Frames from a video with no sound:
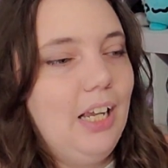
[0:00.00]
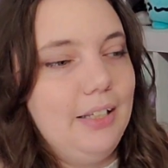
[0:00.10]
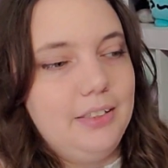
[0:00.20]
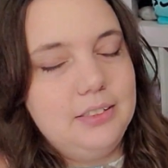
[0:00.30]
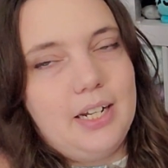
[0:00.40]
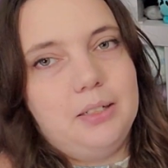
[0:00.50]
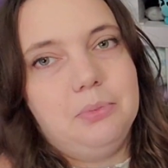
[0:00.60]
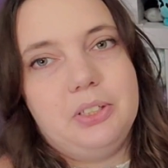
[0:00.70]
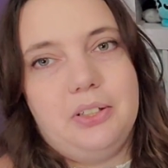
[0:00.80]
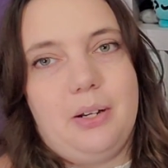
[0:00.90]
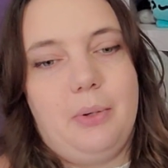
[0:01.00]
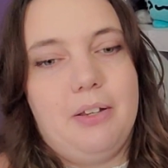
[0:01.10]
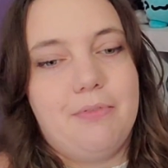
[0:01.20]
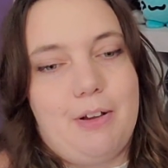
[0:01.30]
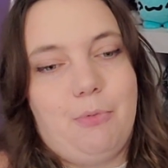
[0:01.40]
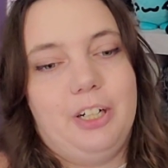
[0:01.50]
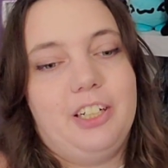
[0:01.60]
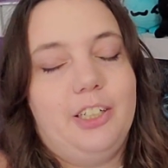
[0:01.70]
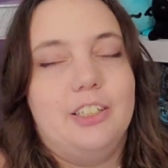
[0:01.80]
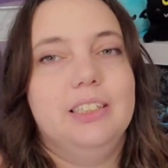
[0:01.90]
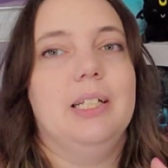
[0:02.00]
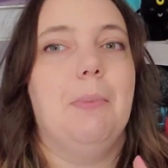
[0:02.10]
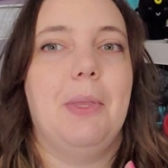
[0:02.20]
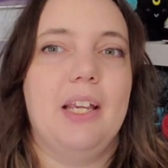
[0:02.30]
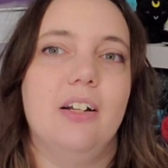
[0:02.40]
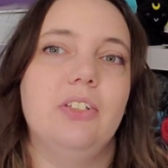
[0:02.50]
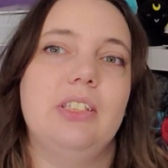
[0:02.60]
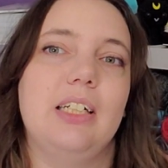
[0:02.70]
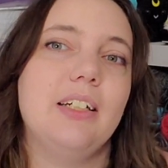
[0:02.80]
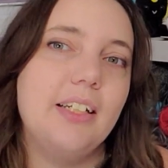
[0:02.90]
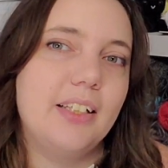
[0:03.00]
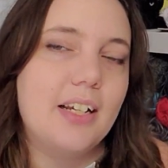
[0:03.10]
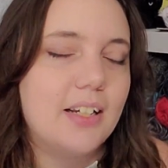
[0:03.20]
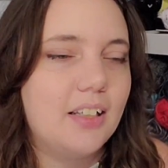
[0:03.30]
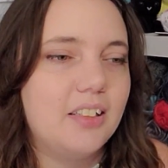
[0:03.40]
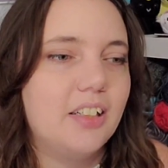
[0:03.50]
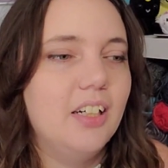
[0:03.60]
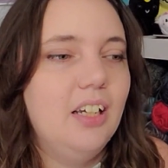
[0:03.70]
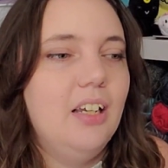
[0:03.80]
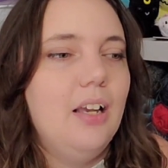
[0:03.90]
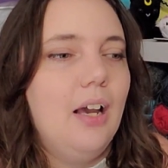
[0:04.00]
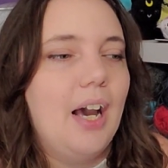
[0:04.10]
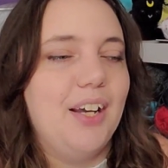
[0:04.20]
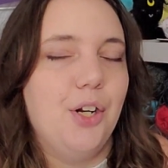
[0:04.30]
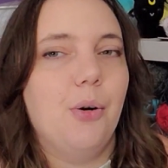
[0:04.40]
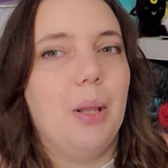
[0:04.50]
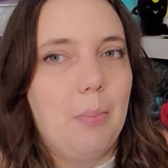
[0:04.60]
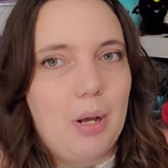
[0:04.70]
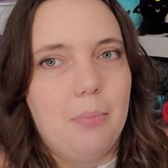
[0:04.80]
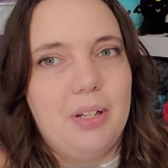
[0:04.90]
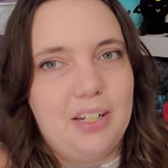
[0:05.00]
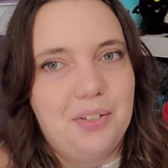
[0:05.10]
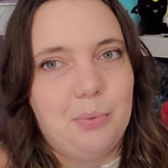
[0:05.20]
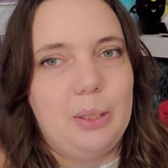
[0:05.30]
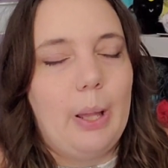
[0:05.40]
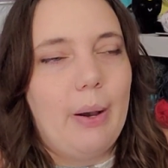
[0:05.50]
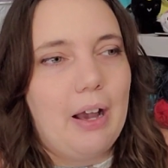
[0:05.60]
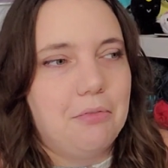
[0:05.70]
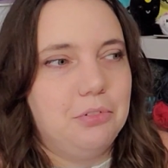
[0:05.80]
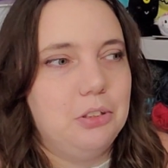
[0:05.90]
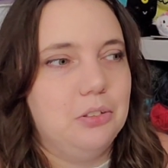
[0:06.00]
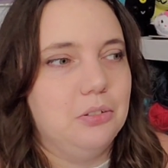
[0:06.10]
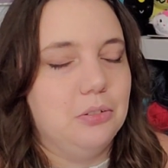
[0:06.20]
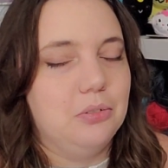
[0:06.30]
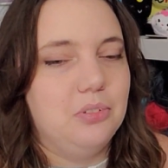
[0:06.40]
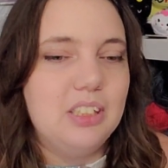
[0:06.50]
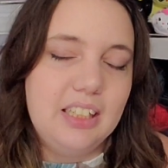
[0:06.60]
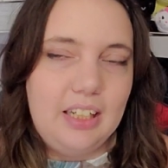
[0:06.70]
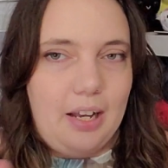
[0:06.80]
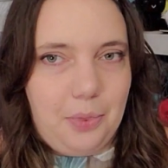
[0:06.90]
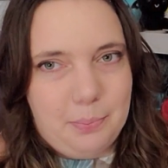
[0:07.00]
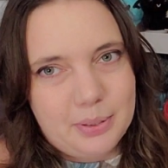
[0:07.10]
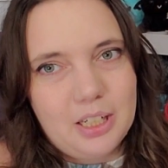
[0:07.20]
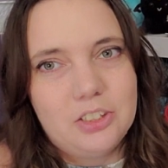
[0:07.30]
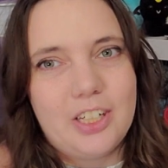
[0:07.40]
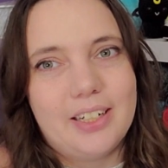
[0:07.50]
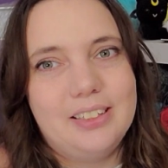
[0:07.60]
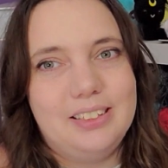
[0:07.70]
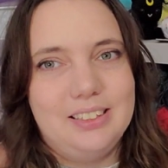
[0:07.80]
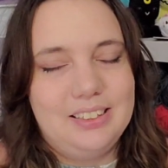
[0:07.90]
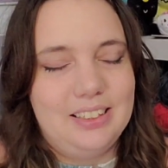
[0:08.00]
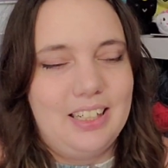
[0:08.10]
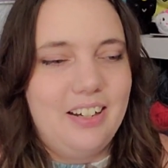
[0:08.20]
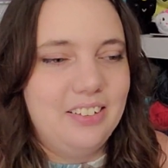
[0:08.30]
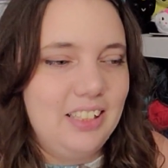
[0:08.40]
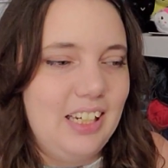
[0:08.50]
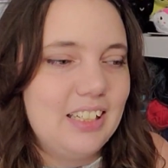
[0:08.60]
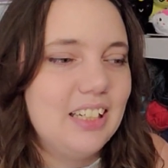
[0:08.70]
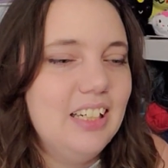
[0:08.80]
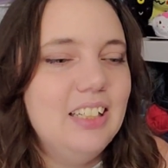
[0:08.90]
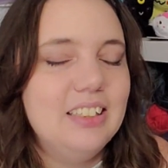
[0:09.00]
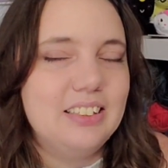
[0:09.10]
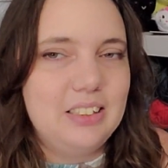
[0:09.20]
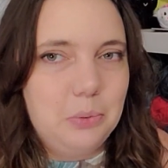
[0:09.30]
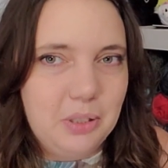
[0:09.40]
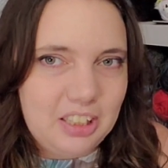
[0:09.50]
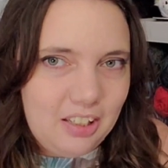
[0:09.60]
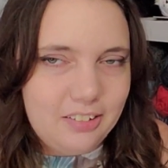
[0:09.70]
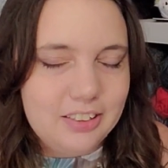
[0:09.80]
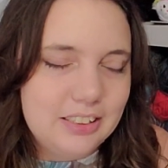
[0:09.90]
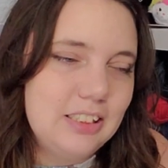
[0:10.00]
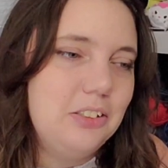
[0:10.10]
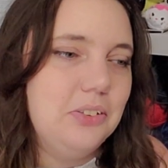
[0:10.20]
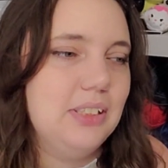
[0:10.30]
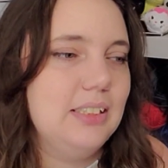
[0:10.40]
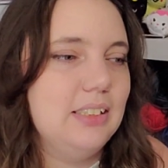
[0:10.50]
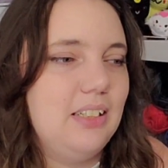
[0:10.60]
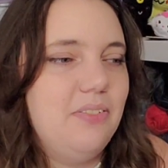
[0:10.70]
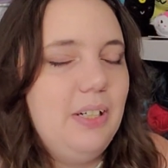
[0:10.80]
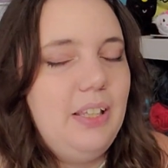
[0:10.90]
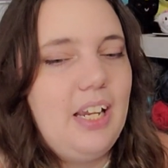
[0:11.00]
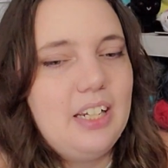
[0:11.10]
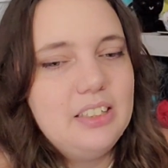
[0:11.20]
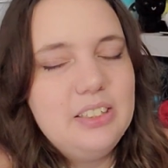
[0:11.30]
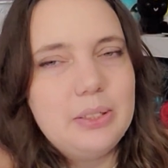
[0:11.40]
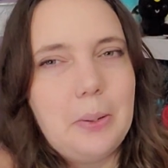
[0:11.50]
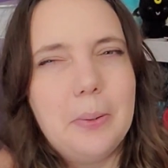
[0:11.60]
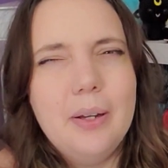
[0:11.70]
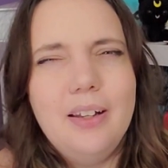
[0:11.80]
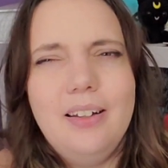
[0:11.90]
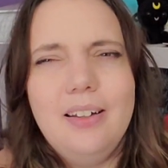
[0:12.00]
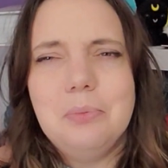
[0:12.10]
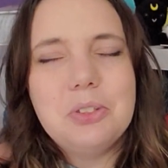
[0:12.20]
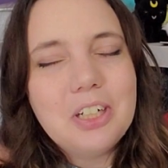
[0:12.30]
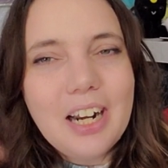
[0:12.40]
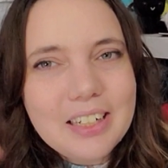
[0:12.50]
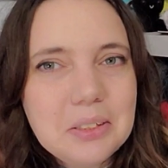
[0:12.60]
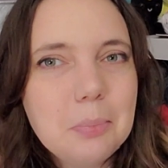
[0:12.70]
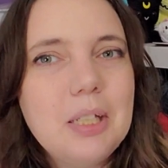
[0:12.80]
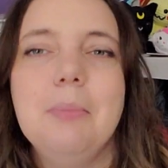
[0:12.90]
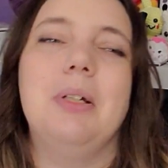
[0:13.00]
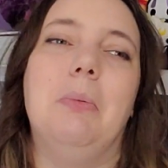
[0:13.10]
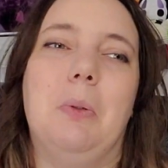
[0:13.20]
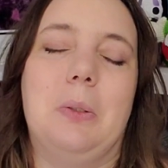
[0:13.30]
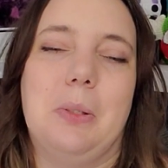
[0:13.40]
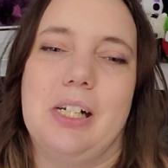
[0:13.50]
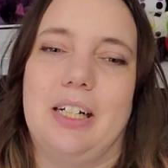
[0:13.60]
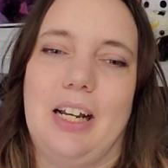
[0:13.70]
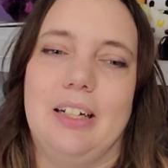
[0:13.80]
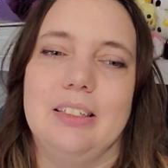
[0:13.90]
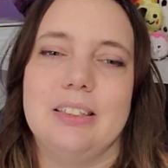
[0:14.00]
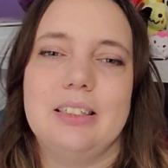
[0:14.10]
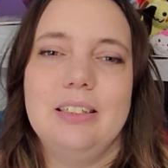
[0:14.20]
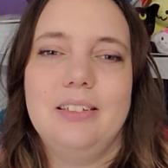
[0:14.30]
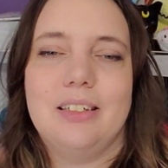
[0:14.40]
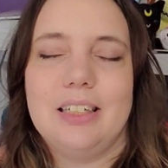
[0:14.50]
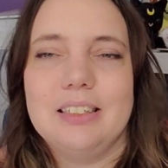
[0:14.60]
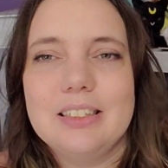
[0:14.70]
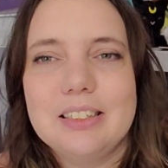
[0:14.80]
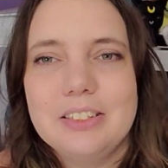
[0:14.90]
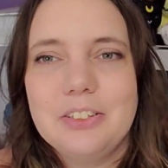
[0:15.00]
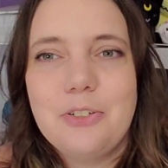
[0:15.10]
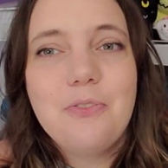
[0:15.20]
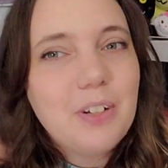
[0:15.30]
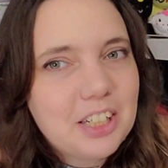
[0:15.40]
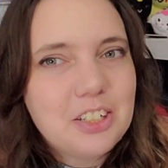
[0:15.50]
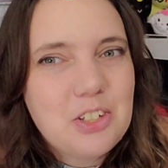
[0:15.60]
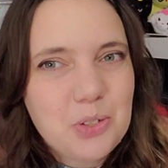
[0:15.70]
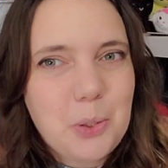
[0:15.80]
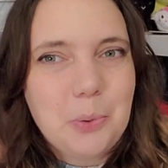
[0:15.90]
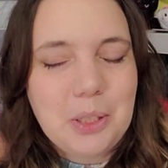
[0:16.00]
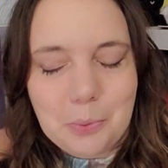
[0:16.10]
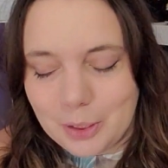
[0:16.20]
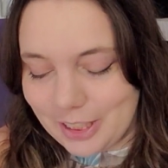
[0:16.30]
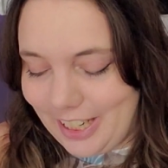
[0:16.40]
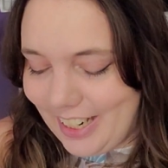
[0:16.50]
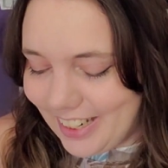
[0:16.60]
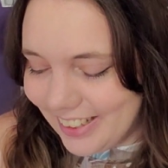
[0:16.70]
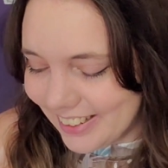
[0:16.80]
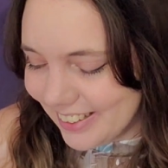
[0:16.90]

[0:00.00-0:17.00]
at the time, so that way if I'm working on something else that I need that color, I know where that bobbin is without have to dig out the project and dig out, like, see what colors it uses and everything. So trying to be a bit more organized. It's very slowly working,